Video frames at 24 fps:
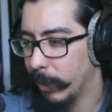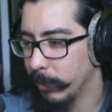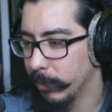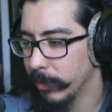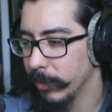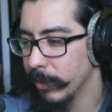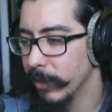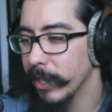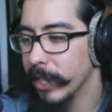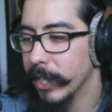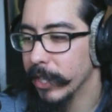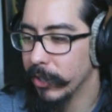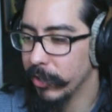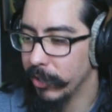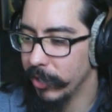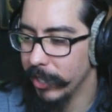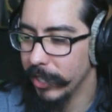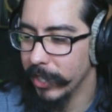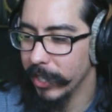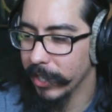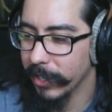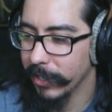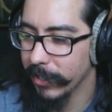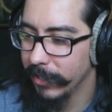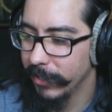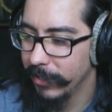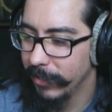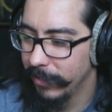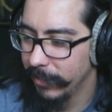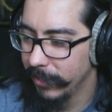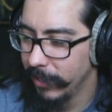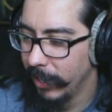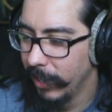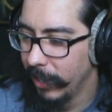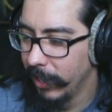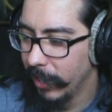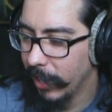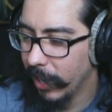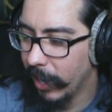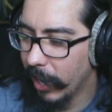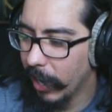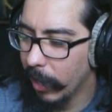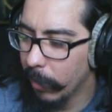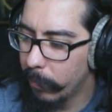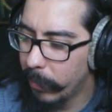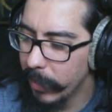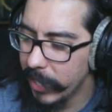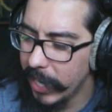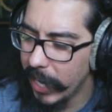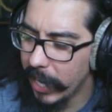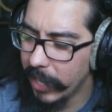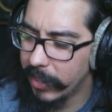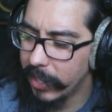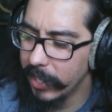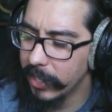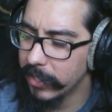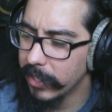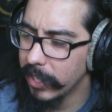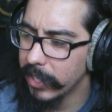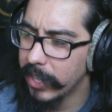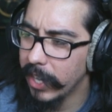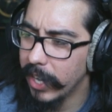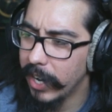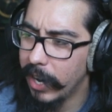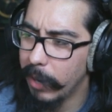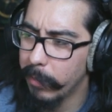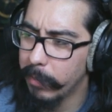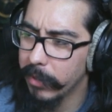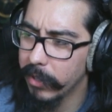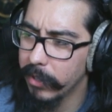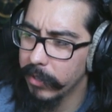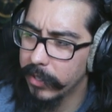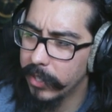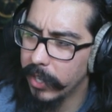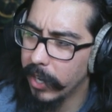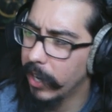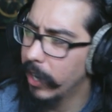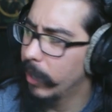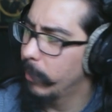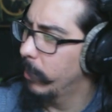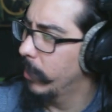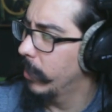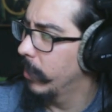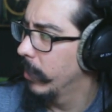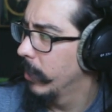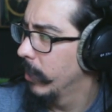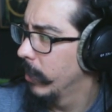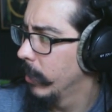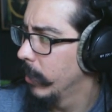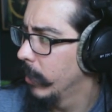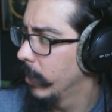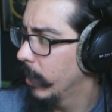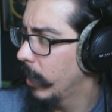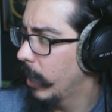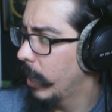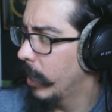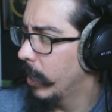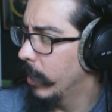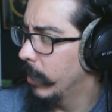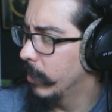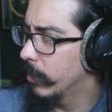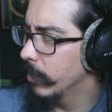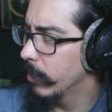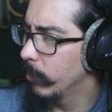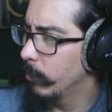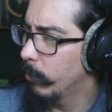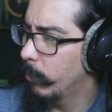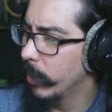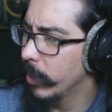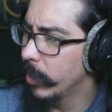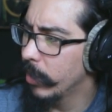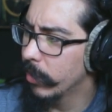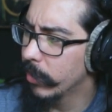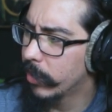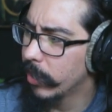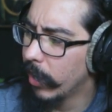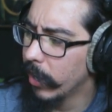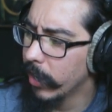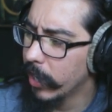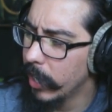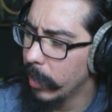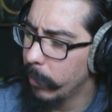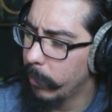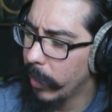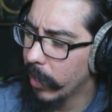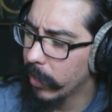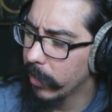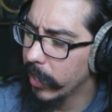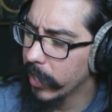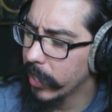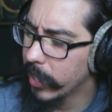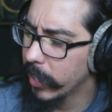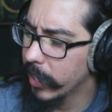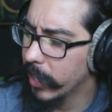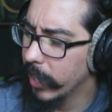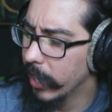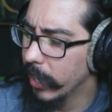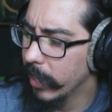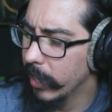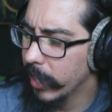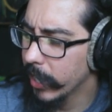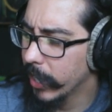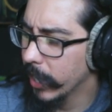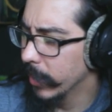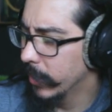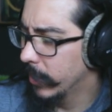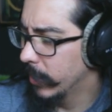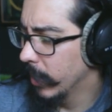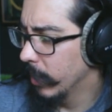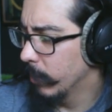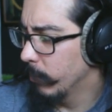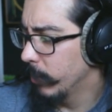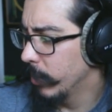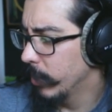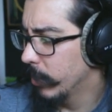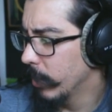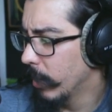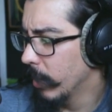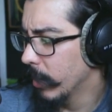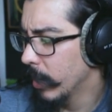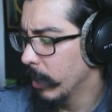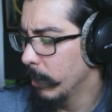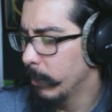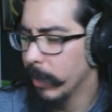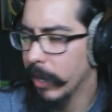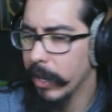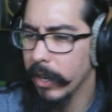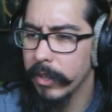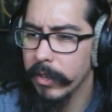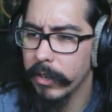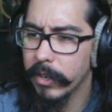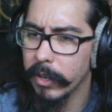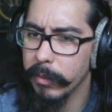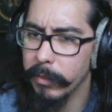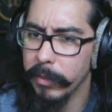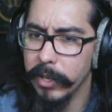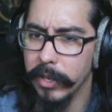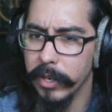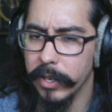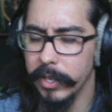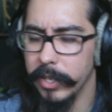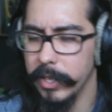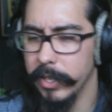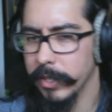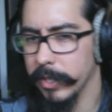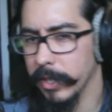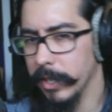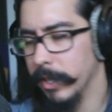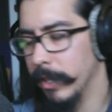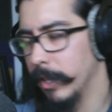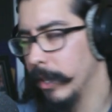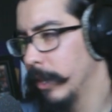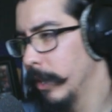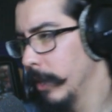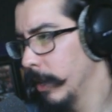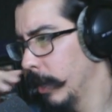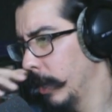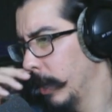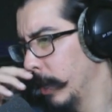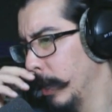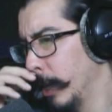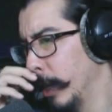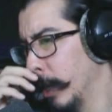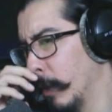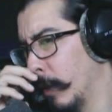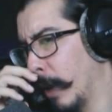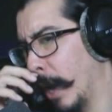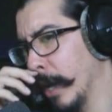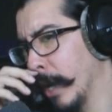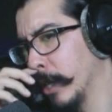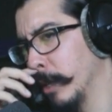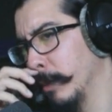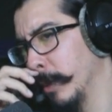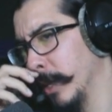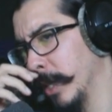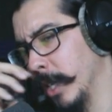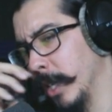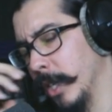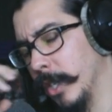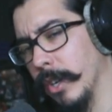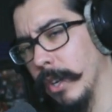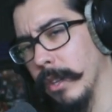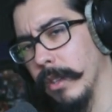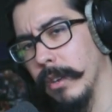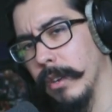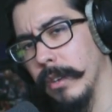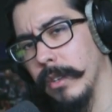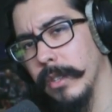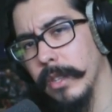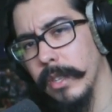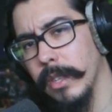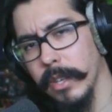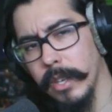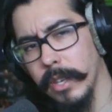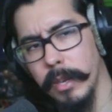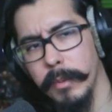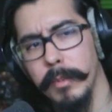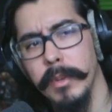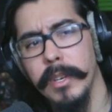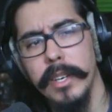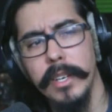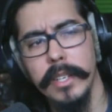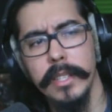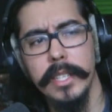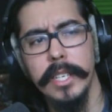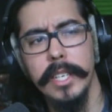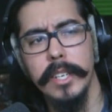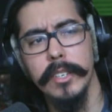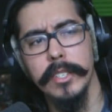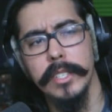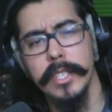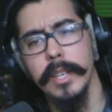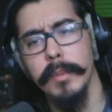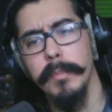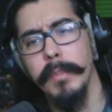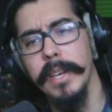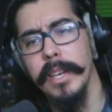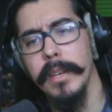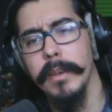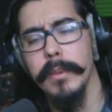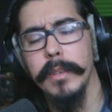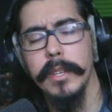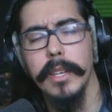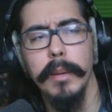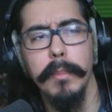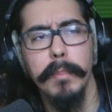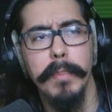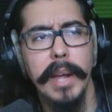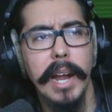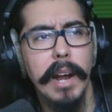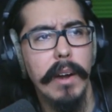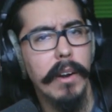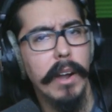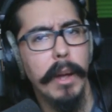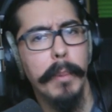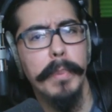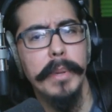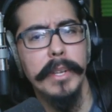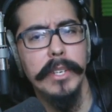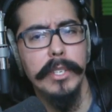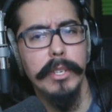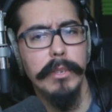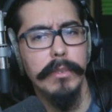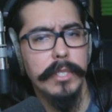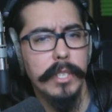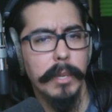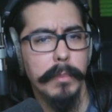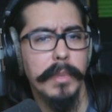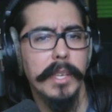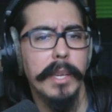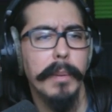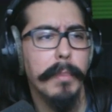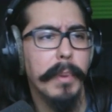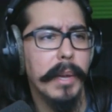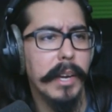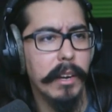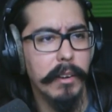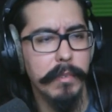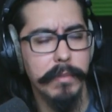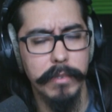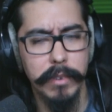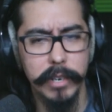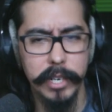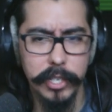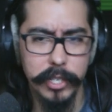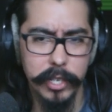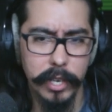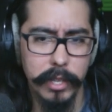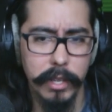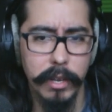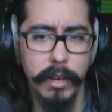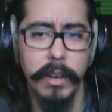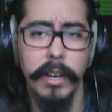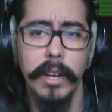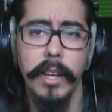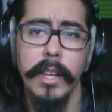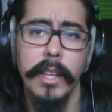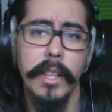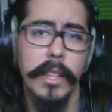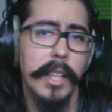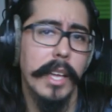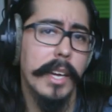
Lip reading: Absolutely, that's cheating. But yeah, things like that happen all the time, and when you're talking about, like I said, when you're talking about other communities and interacting with each other, the community leaders can pair up and do something bigger for each other.